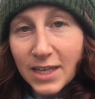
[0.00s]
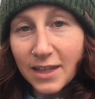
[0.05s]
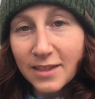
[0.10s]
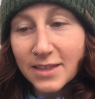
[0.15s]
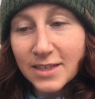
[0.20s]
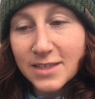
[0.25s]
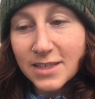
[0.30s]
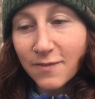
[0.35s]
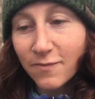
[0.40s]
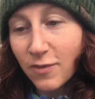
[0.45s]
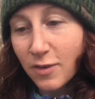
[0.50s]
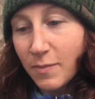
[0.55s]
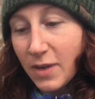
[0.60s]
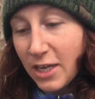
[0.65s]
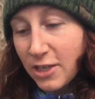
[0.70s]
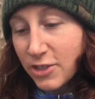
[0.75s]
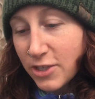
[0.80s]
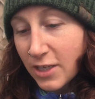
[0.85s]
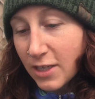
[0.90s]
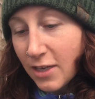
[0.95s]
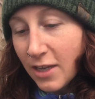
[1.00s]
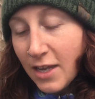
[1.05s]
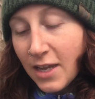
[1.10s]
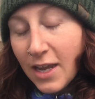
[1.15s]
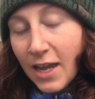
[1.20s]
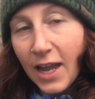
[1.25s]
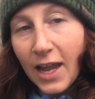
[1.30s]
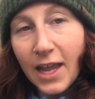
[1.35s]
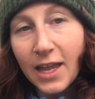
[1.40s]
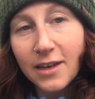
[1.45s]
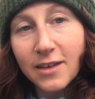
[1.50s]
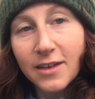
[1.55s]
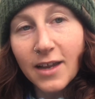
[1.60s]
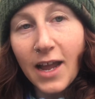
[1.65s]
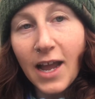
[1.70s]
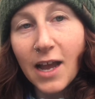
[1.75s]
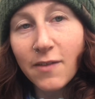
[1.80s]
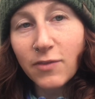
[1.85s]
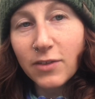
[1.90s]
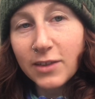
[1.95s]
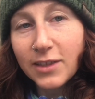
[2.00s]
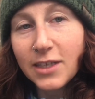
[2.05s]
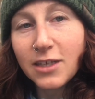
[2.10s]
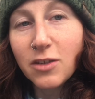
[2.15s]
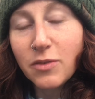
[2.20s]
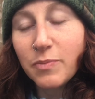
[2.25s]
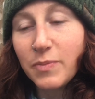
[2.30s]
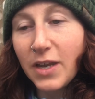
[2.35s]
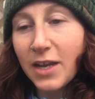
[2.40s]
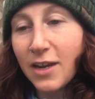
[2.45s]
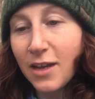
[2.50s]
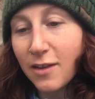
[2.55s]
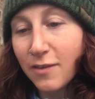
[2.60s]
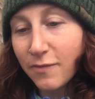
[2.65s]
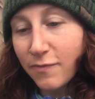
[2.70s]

get this information and have find a little bit